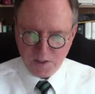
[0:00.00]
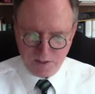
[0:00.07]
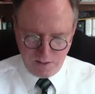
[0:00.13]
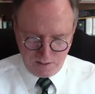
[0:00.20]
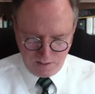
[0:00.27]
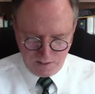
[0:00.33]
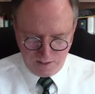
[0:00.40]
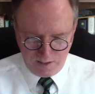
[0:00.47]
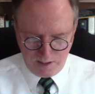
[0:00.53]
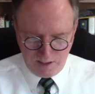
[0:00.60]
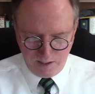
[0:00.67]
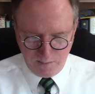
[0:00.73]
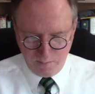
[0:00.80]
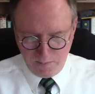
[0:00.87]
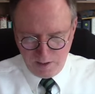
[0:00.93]
to
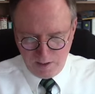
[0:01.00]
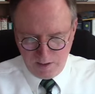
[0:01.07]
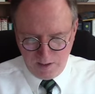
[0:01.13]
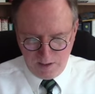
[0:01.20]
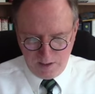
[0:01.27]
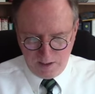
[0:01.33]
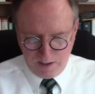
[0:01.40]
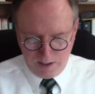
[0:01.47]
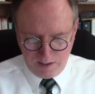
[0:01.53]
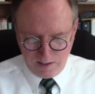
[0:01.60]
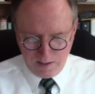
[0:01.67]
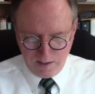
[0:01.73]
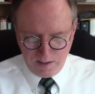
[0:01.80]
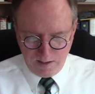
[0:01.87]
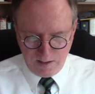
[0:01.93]
Him uh,
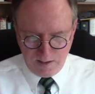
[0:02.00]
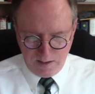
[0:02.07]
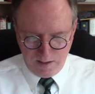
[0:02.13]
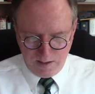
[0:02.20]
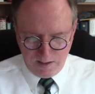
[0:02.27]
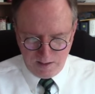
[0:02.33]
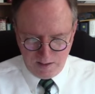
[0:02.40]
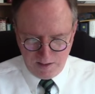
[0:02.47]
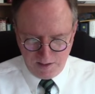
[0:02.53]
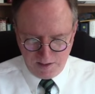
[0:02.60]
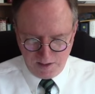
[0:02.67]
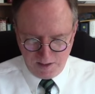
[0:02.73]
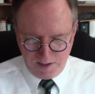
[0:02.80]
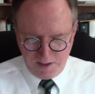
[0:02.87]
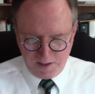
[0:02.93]

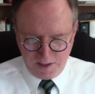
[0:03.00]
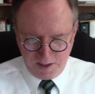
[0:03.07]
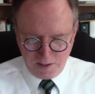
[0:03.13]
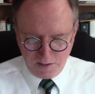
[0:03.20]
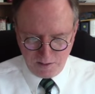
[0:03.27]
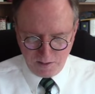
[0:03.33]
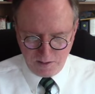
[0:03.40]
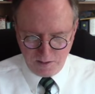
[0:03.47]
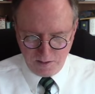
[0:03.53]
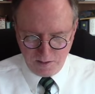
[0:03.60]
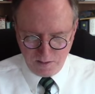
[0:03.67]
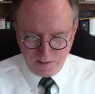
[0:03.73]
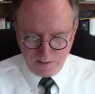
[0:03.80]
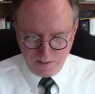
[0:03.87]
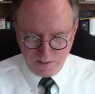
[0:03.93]
is essential
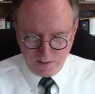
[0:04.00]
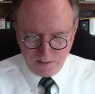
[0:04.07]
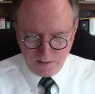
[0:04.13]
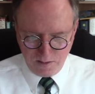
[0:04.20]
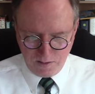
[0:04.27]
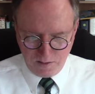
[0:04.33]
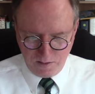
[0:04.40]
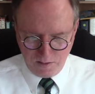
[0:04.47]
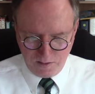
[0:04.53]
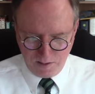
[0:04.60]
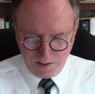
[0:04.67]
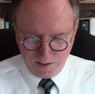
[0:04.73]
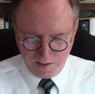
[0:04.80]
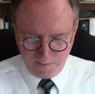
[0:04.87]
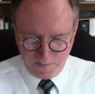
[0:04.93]
to true
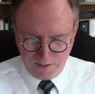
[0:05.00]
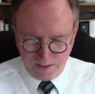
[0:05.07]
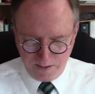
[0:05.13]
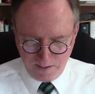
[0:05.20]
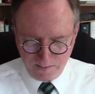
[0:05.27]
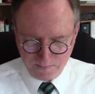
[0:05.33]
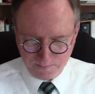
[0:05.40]
Christian faith.